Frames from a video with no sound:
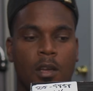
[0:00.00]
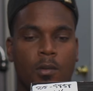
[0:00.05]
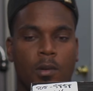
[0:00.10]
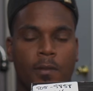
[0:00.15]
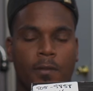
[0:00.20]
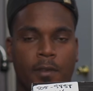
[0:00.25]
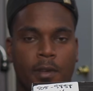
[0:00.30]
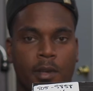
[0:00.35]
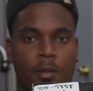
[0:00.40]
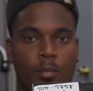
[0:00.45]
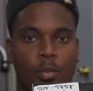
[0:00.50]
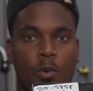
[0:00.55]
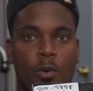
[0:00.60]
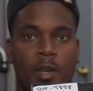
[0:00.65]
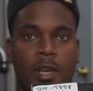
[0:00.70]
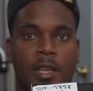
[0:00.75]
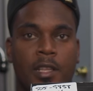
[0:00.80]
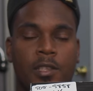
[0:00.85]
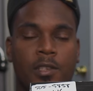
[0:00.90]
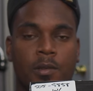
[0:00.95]
with a
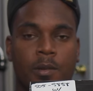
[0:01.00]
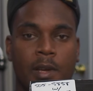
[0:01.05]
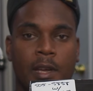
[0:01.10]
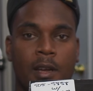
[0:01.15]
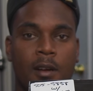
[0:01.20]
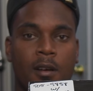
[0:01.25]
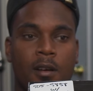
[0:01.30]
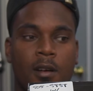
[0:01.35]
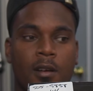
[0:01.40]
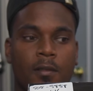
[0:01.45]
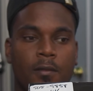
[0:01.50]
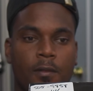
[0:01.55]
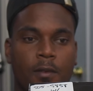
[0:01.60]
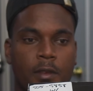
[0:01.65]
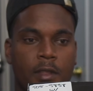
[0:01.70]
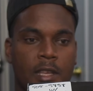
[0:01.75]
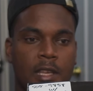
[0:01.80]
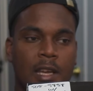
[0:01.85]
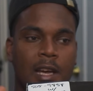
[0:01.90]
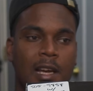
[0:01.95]
.82 AR for
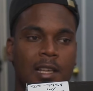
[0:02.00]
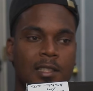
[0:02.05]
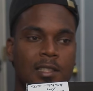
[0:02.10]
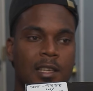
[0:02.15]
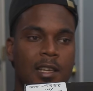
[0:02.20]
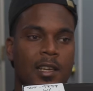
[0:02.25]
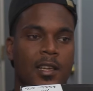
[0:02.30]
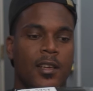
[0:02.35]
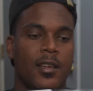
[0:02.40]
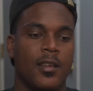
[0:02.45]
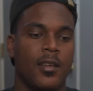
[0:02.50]
the hot side.